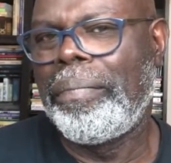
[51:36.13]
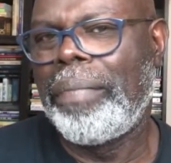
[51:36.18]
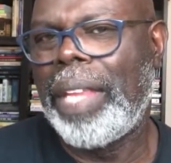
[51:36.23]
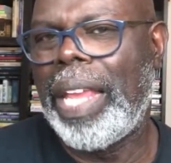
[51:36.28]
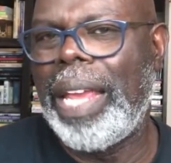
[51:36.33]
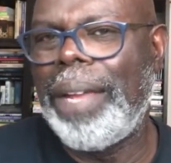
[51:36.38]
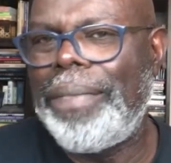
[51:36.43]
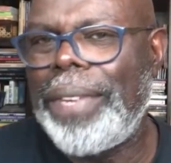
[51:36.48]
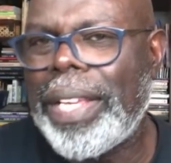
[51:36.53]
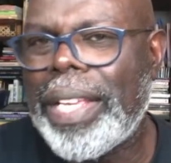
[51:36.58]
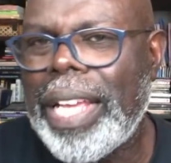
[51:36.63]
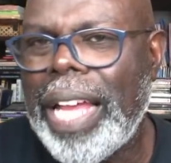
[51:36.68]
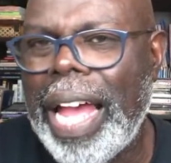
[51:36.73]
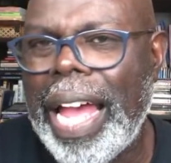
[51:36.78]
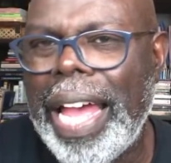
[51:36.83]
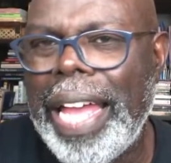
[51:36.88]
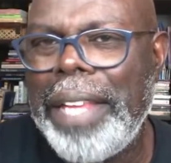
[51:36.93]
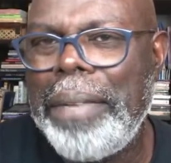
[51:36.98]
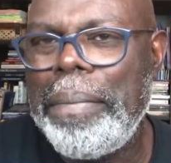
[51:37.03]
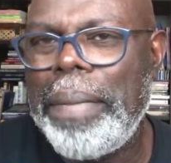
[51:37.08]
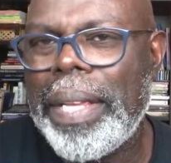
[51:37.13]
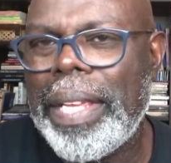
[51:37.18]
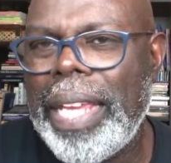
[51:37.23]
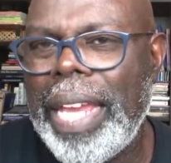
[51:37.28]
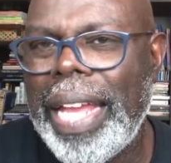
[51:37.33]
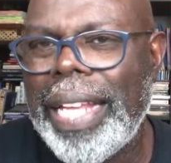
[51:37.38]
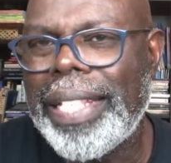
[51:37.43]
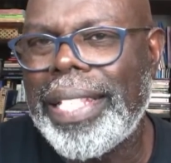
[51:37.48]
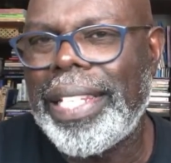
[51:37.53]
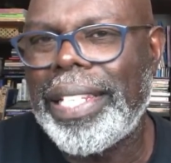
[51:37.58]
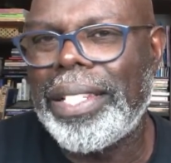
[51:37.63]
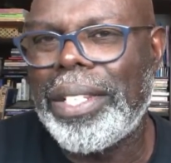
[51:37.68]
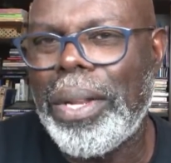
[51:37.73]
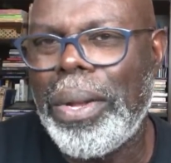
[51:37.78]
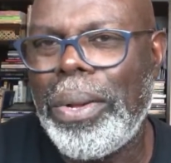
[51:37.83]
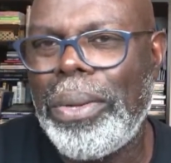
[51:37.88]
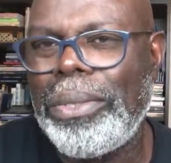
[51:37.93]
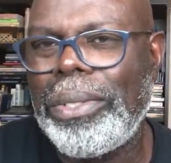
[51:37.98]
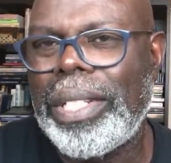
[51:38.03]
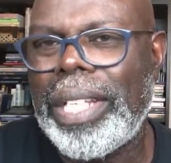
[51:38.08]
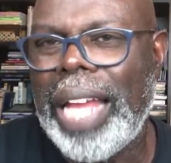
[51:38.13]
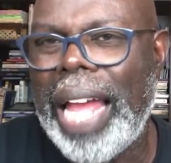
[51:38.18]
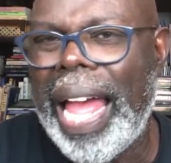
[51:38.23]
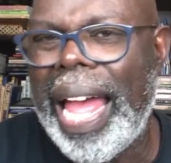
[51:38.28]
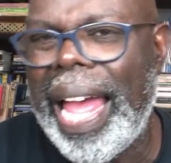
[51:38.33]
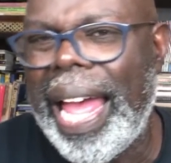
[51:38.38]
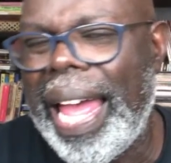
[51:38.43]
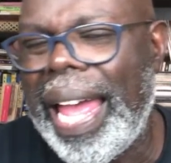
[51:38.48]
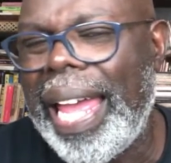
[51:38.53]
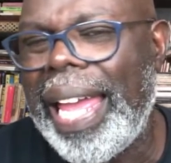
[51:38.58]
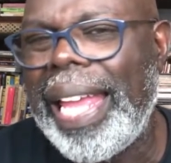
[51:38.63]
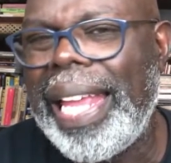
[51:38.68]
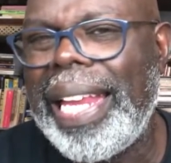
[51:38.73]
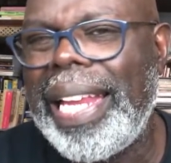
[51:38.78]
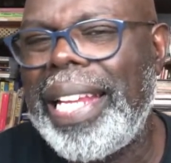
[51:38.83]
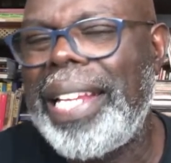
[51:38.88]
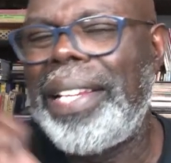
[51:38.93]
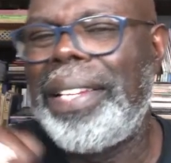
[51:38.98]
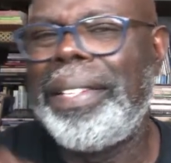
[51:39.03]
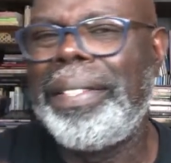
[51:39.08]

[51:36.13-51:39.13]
Every kind begets his own kind.